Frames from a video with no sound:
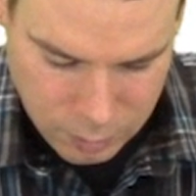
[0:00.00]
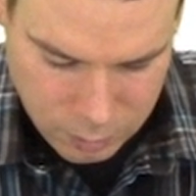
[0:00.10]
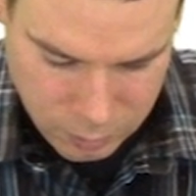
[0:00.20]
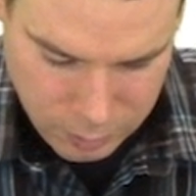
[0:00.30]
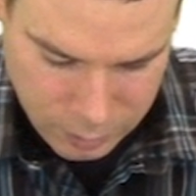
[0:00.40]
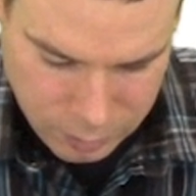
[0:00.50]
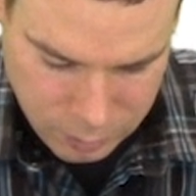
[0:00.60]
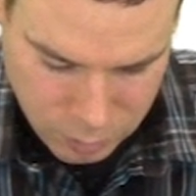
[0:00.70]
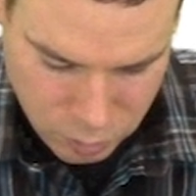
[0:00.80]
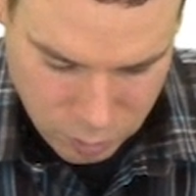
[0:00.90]
So that's
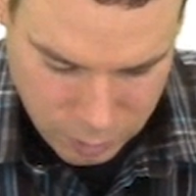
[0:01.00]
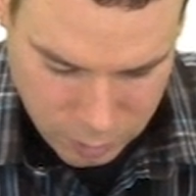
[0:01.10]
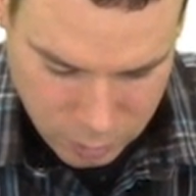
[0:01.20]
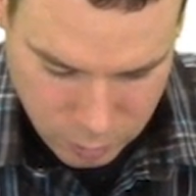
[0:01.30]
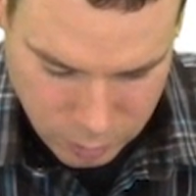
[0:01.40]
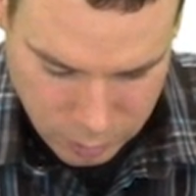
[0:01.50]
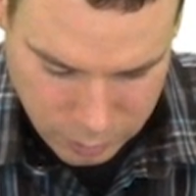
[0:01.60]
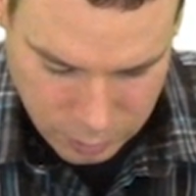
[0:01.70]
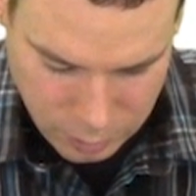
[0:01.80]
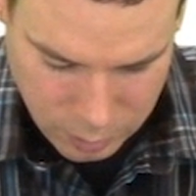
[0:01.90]
the triangle we're
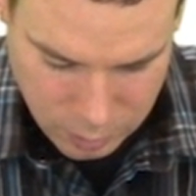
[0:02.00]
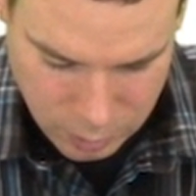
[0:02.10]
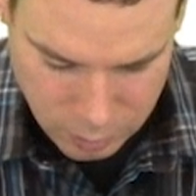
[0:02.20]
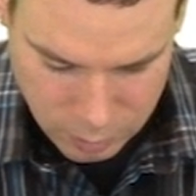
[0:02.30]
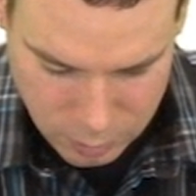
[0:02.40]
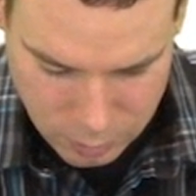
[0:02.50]
looking at here.